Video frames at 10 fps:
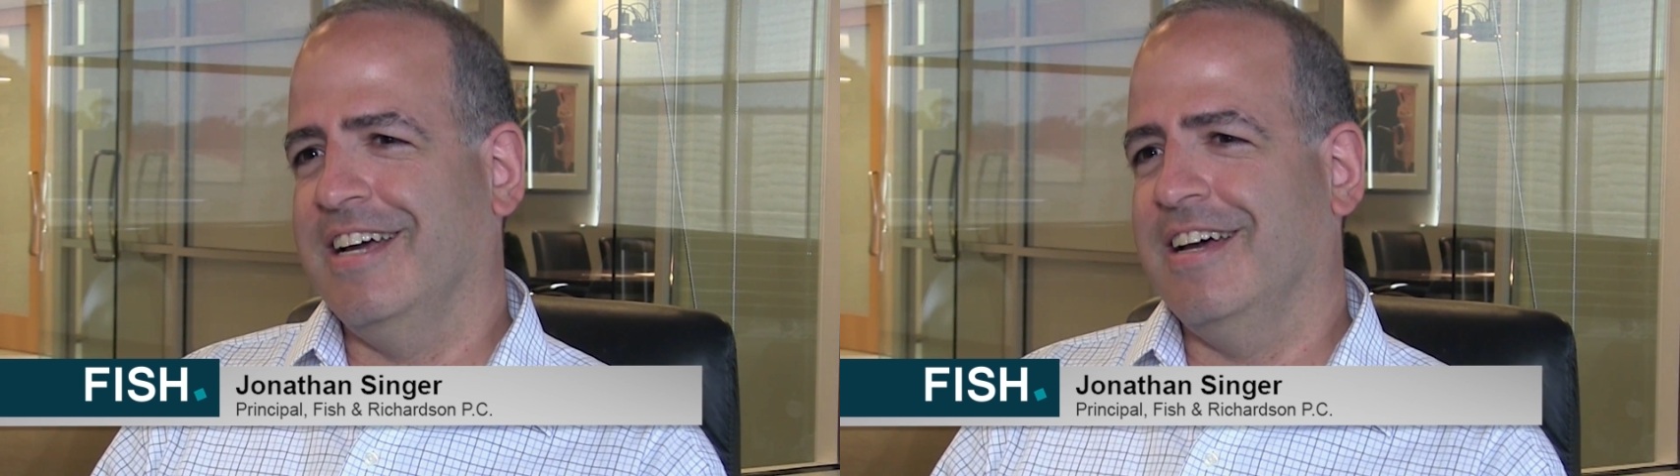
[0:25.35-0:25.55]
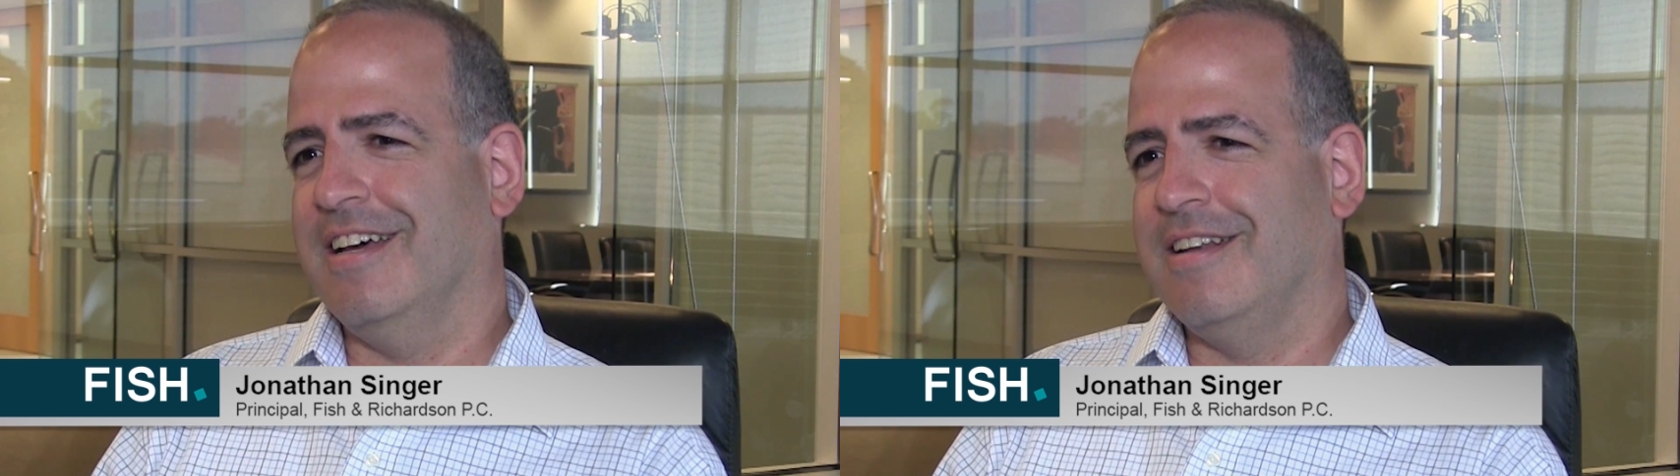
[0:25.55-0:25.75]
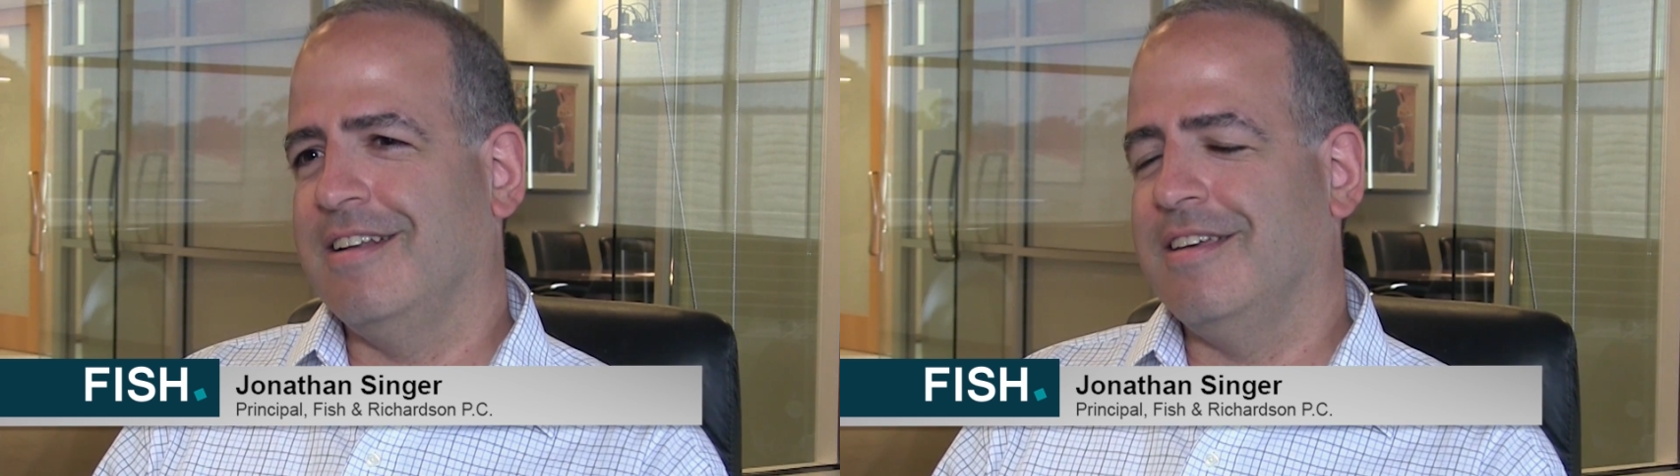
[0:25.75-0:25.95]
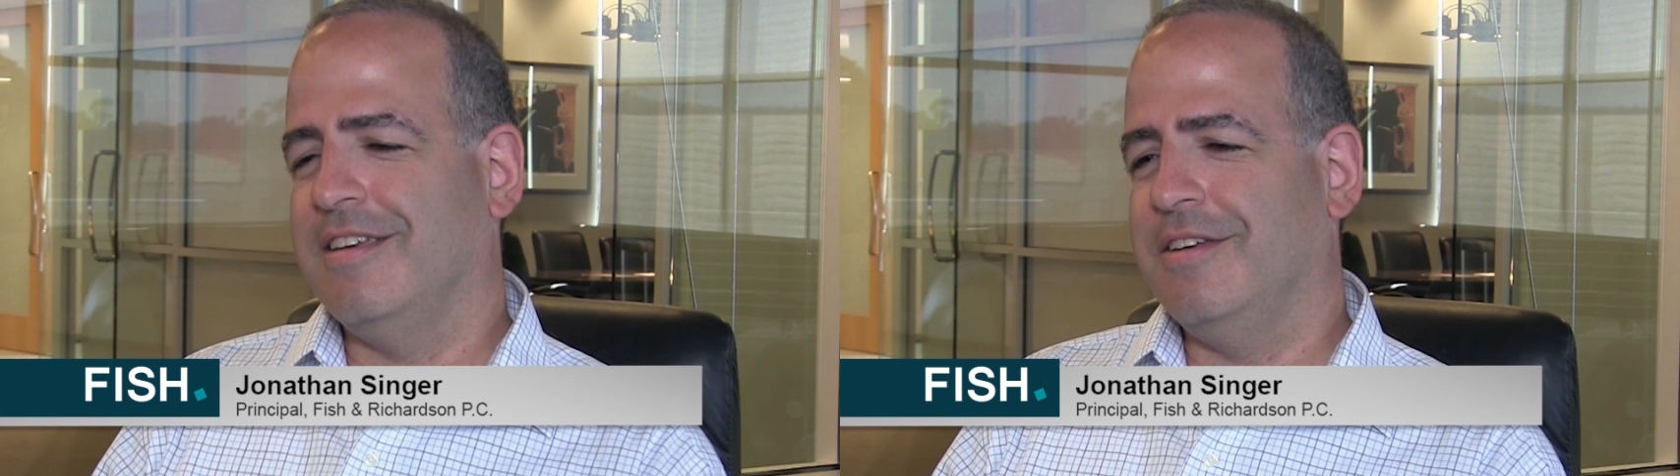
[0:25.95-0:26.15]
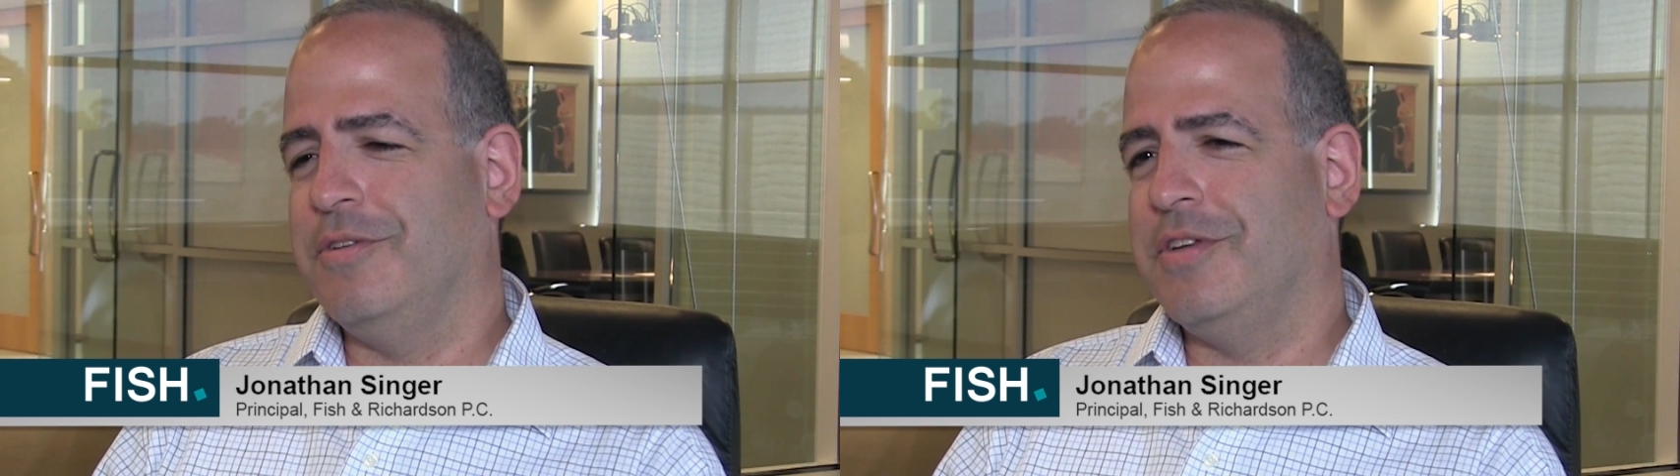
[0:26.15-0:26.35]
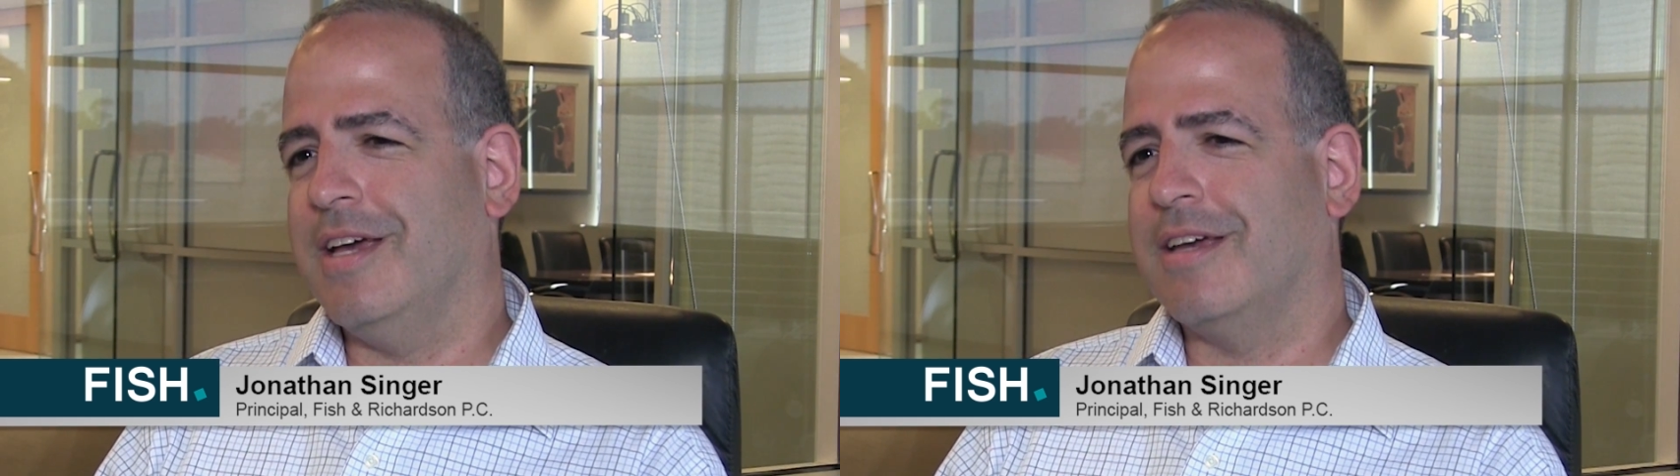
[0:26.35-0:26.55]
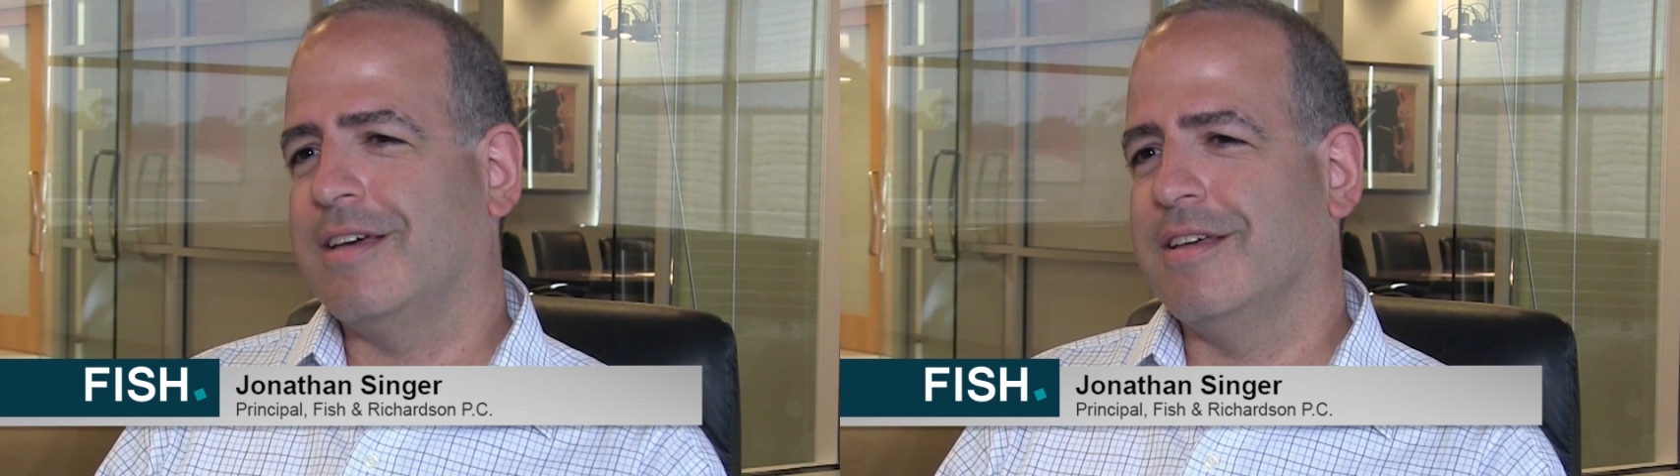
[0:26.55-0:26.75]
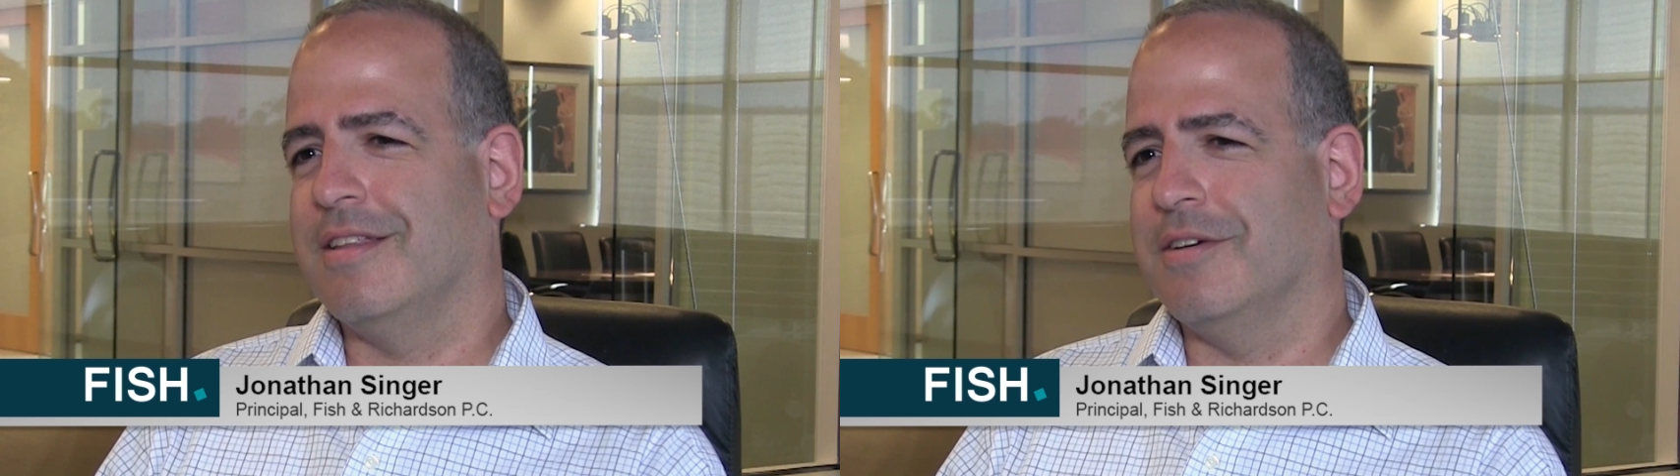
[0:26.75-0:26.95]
and you take